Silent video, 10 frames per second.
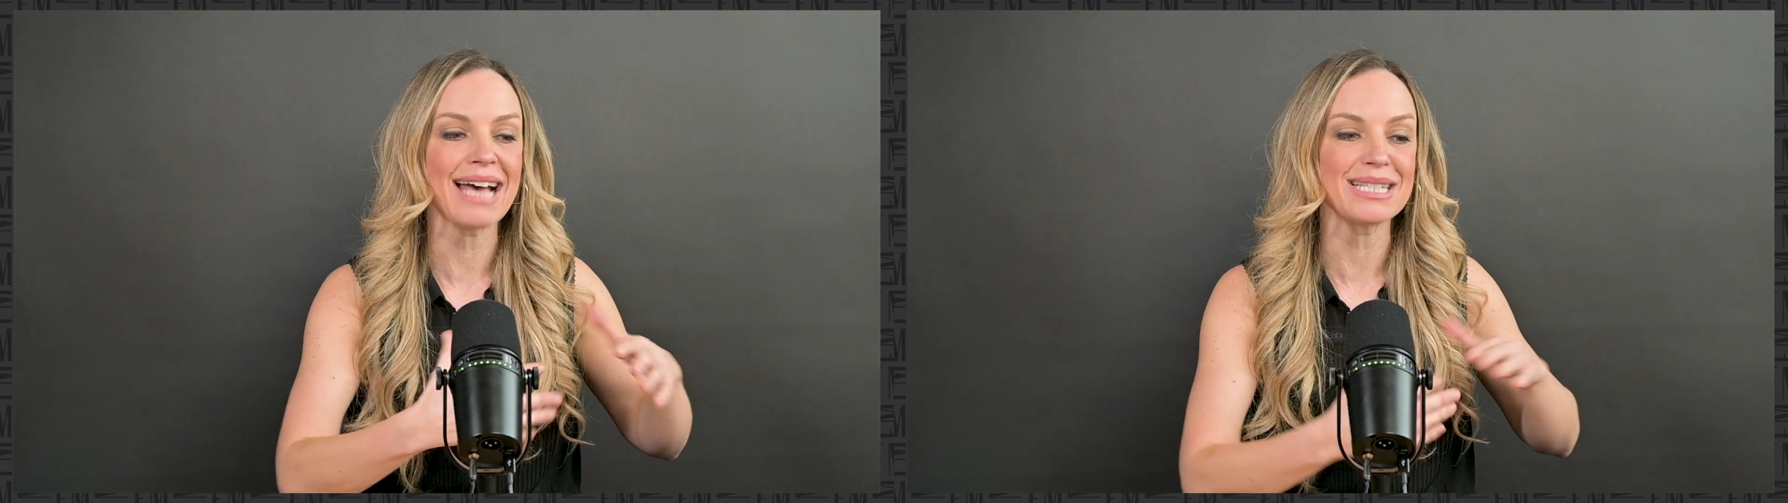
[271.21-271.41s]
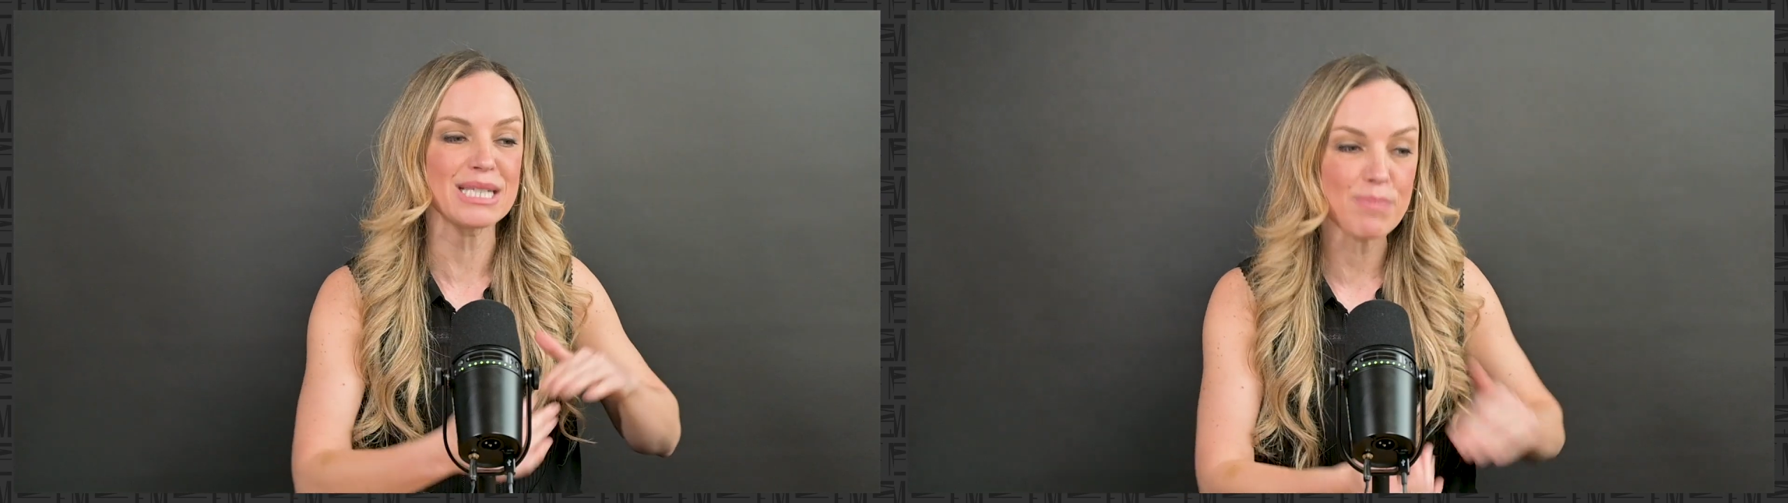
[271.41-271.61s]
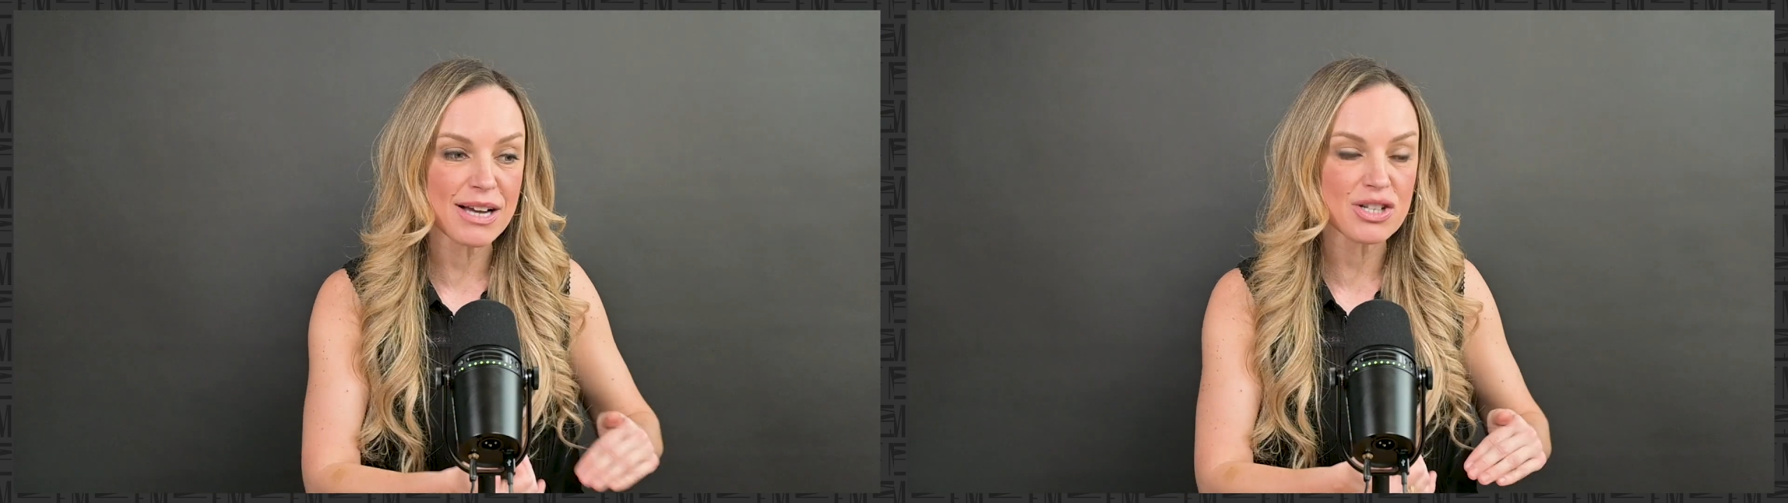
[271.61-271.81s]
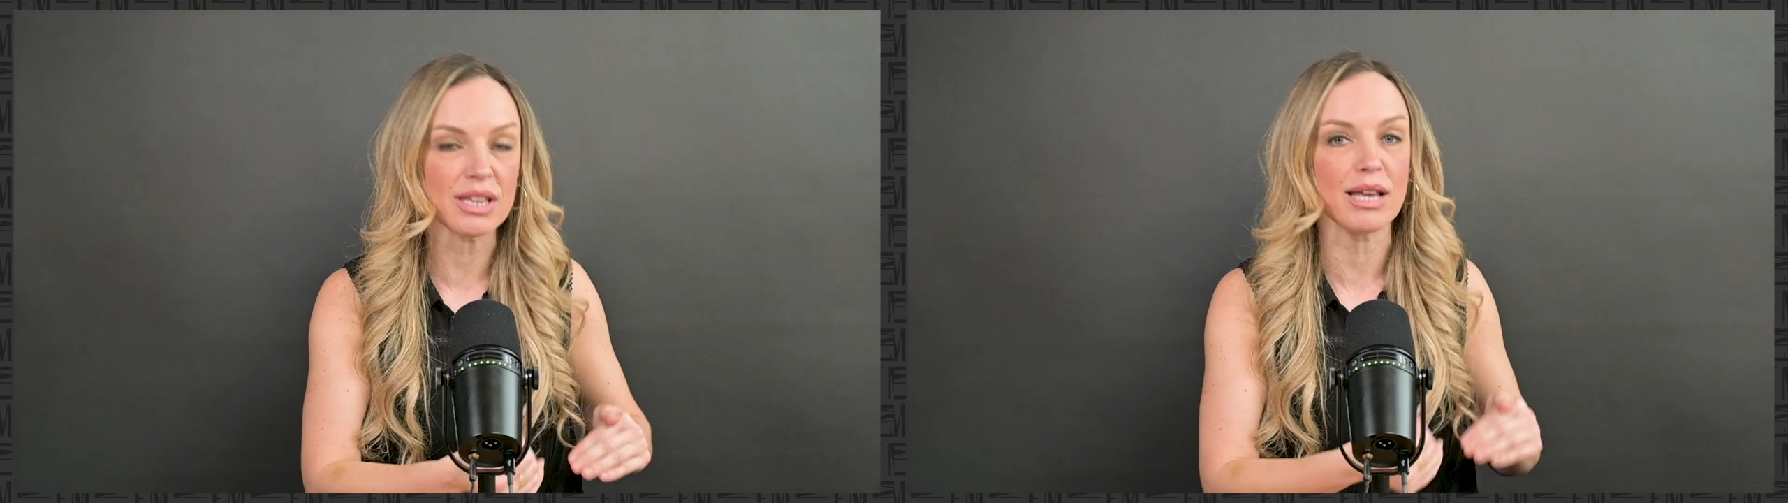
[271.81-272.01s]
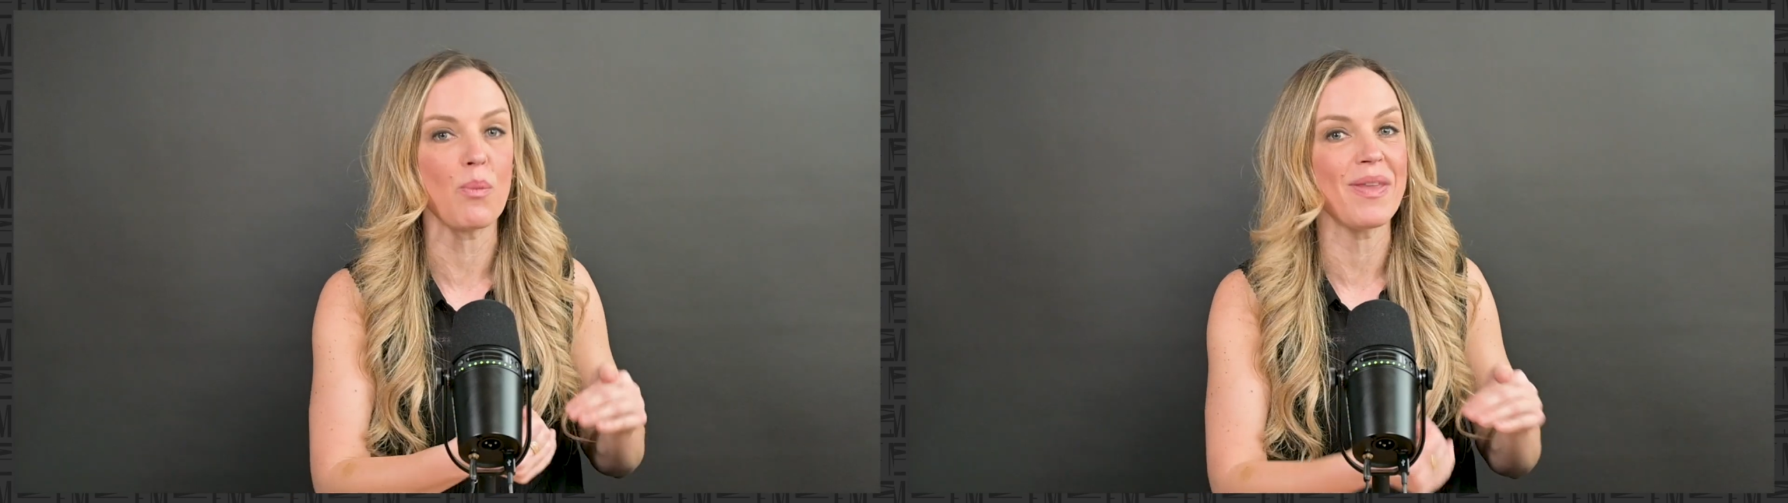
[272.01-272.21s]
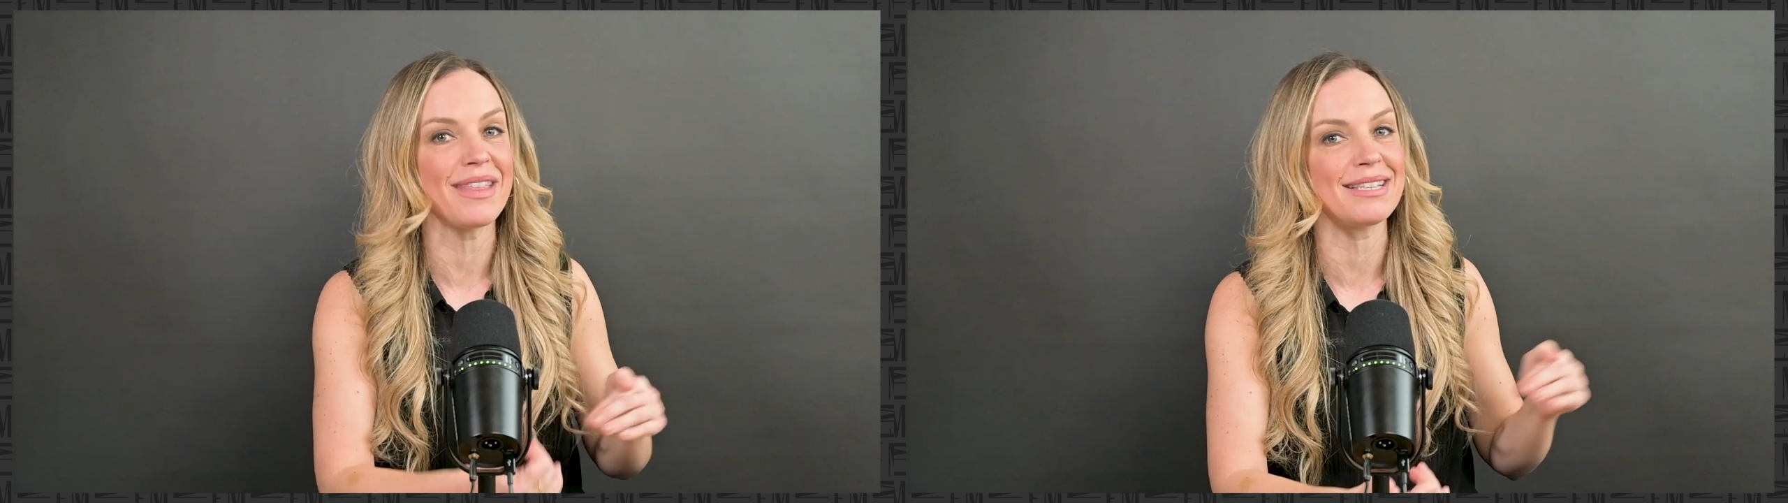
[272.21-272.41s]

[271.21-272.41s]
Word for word: especially when the